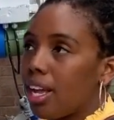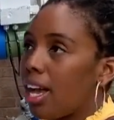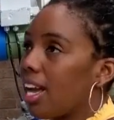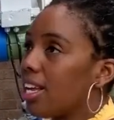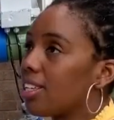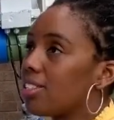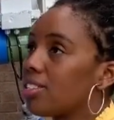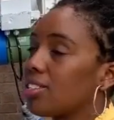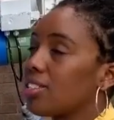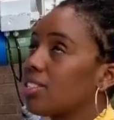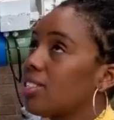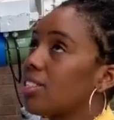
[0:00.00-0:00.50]

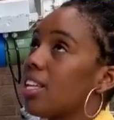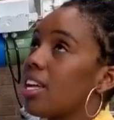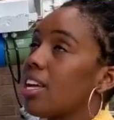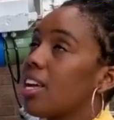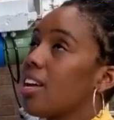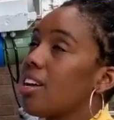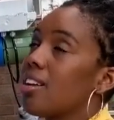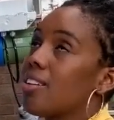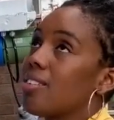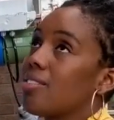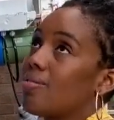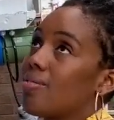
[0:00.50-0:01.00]
and just
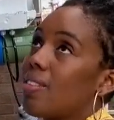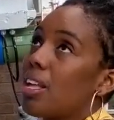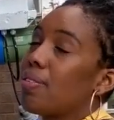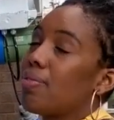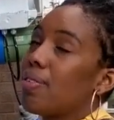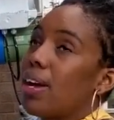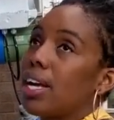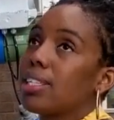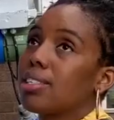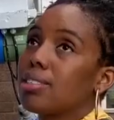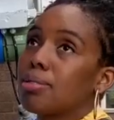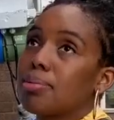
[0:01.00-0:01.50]
the
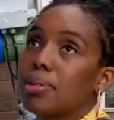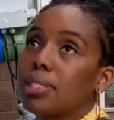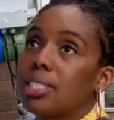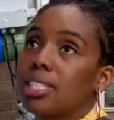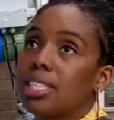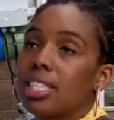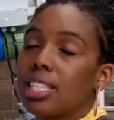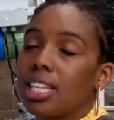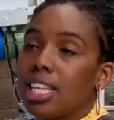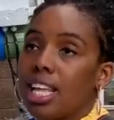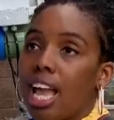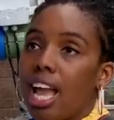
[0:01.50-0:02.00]

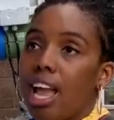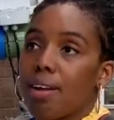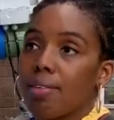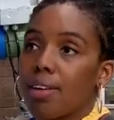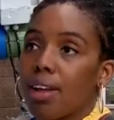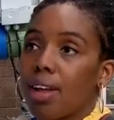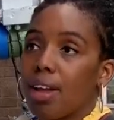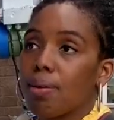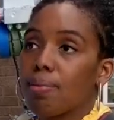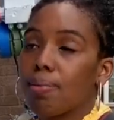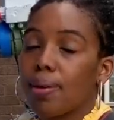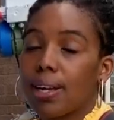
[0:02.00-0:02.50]
advancements in the
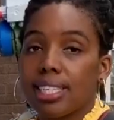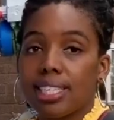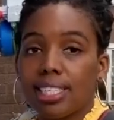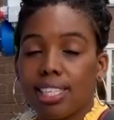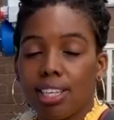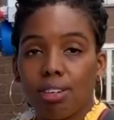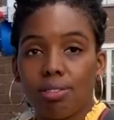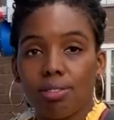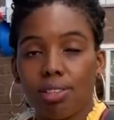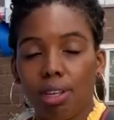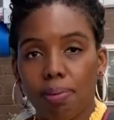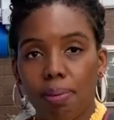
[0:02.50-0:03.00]
area where
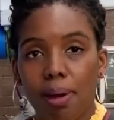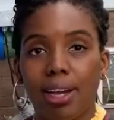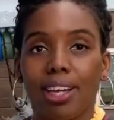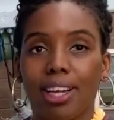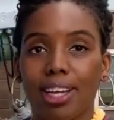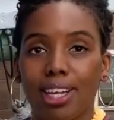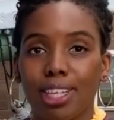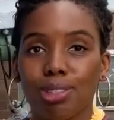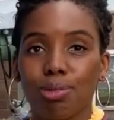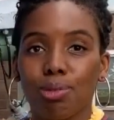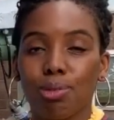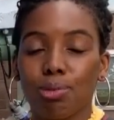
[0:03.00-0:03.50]
Silvia
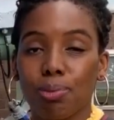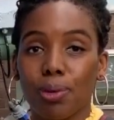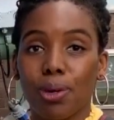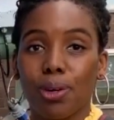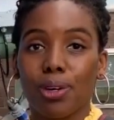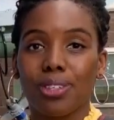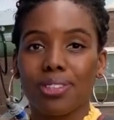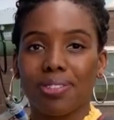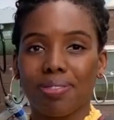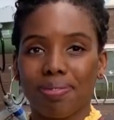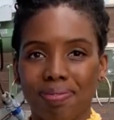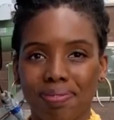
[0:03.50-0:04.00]
Pankhurst was
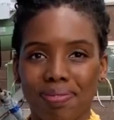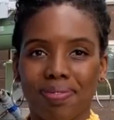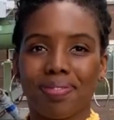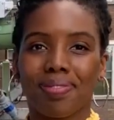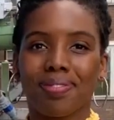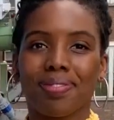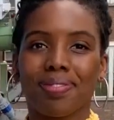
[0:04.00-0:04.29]
born.